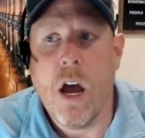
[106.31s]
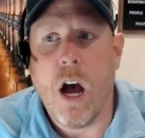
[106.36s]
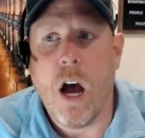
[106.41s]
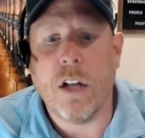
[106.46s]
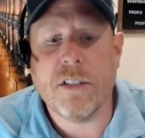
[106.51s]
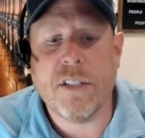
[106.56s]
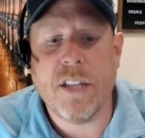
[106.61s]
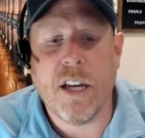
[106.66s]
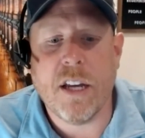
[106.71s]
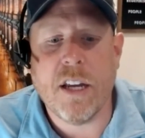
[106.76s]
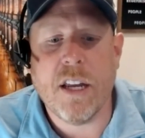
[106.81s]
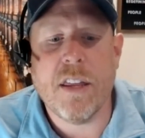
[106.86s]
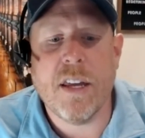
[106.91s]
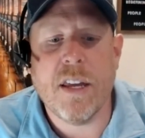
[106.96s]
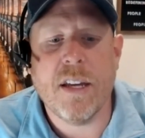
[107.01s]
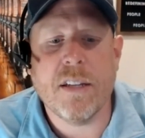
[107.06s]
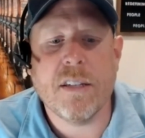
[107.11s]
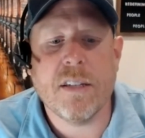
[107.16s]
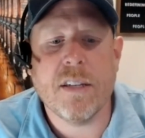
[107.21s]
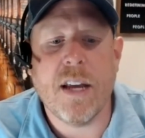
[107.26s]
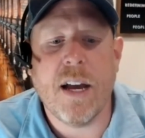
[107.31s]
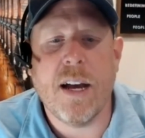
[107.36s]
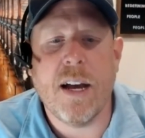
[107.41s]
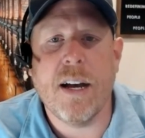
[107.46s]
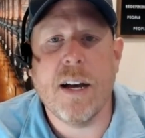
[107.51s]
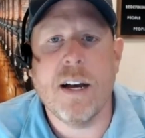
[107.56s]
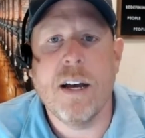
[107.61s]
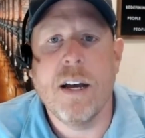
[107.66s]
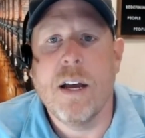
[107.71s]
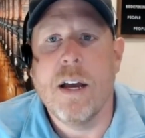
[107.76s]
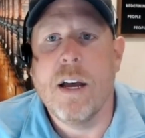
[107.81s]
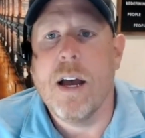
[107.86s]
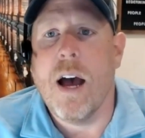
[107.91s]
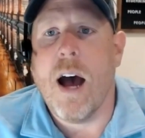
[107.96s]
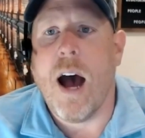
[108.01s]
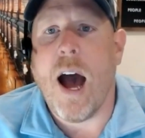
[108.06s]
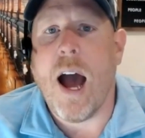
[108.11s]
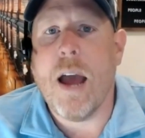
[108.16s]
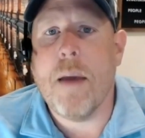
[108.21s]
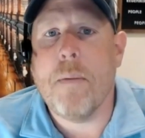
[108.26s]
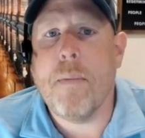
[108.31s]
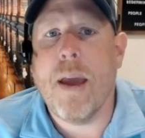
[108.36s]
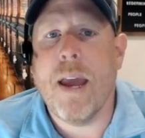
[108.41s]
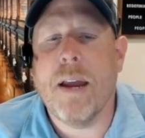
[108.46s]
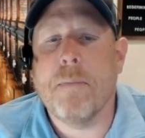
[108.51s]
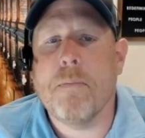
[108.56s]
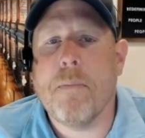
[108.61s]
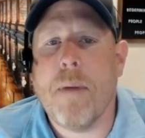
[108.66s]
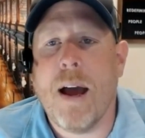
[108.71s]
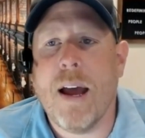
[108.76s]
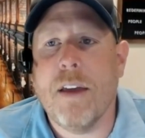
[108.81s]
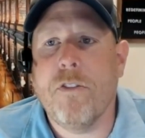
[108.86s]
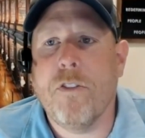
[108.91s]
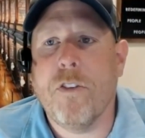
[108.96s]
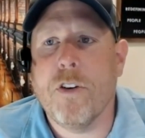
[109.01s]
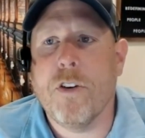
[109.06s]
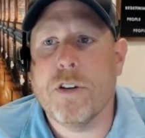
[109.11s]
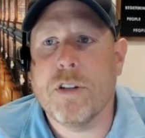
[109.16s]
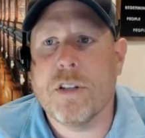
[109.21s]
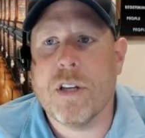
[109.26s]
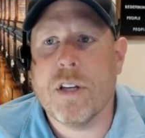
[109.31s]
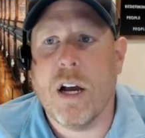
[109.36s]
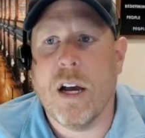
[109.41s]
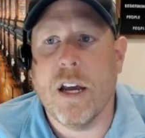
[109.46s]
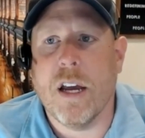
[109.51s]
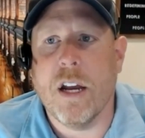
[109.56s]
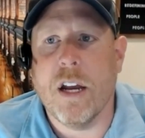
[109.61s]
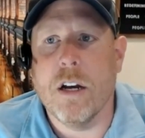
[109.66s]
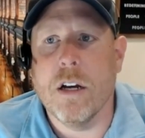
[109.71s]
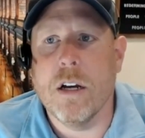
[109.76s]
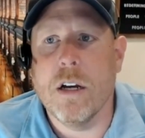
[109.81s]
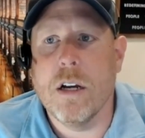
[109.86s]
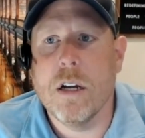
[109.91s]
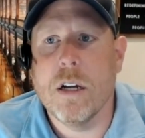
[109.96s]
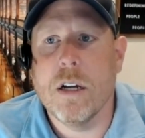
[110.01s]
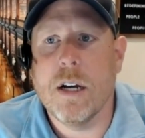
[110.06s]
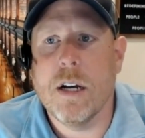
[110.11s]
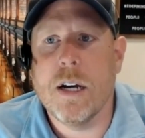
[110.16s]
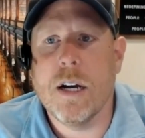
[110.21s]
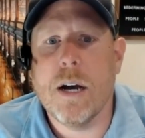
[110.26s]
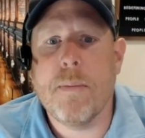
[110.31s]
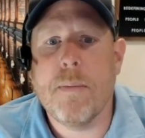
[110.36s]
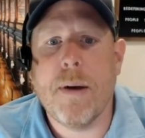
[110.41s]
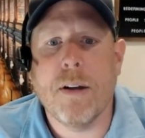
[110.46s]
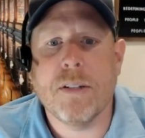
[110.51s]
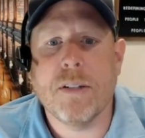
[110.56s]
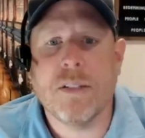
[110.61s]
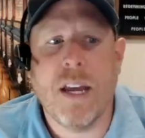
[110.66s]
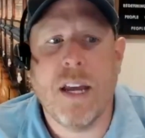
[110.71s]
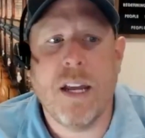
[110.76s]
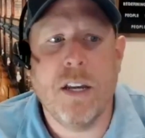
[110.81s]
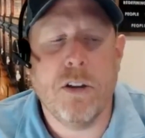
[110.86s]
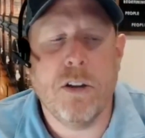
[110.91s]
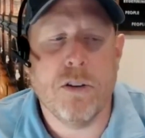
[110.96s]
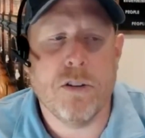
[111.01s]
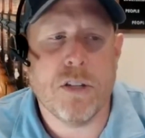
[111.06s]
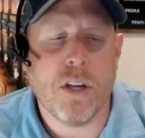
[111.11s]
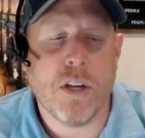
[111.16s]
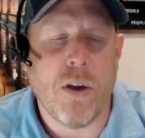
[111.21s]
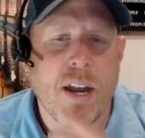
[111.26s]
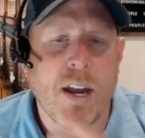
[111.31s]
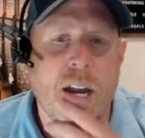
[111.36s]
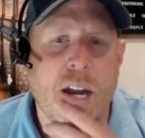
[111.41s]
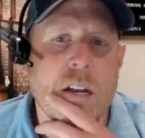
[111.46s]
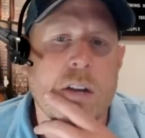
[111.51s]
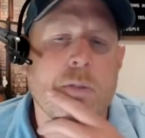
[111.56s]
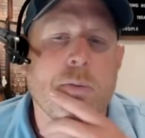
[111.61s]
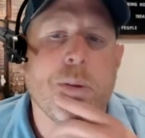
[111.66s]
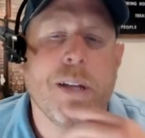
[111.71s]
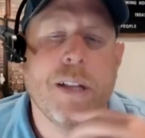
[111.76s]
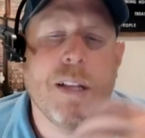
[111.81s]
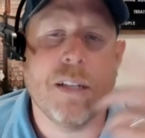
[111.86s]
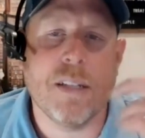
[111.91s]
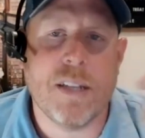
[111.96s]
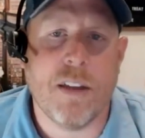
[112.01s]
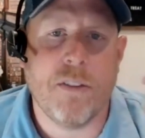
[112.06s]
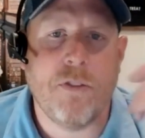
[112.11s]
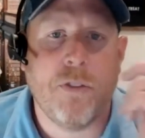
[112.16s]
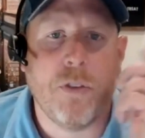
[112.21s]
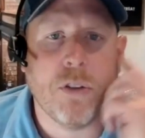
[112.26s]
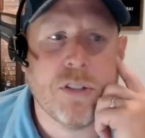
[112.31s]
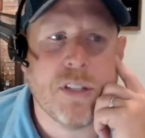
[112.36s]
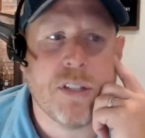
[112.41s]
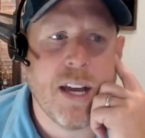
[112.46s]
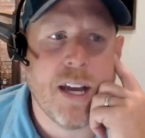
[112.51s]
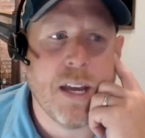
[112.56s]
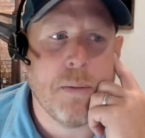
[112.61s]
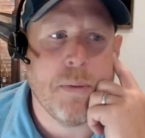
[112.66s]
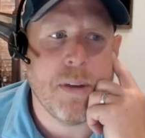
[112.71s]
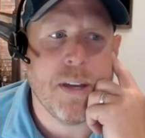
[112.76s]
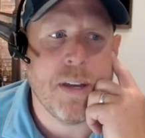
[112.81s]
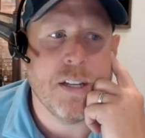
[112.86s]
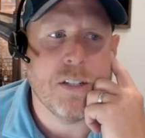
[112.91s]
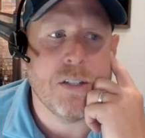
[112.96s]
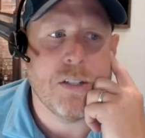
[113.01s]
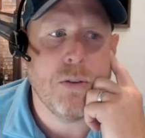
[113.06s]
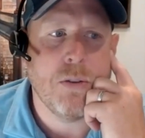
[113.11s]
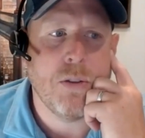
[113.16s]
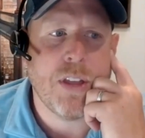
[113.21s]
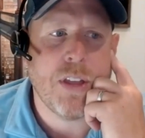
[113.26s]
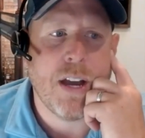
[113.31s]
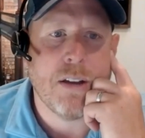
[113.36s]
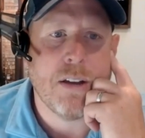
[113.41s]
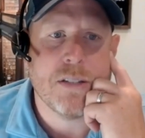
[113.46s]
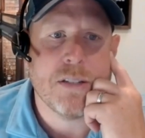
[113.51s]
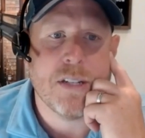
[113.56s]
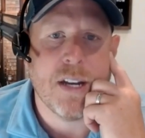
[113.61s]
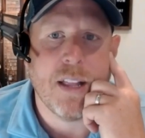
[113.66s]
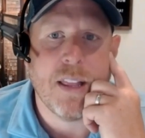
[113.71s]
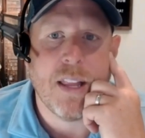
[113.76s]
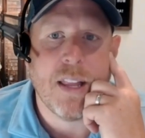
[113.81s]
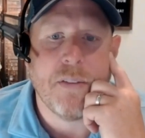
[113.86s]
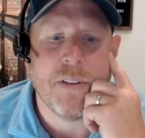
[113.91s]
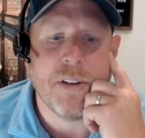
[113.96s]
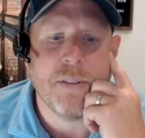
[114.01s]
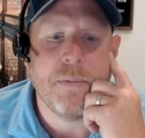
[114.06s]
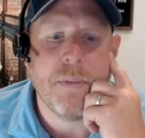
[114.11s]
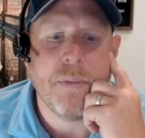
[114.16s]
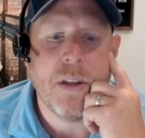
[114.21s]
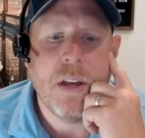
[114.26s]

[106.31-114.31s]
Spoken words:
I'll tell you this. I made my first hire about 10 years ago. I got into real estate full-time in 2011.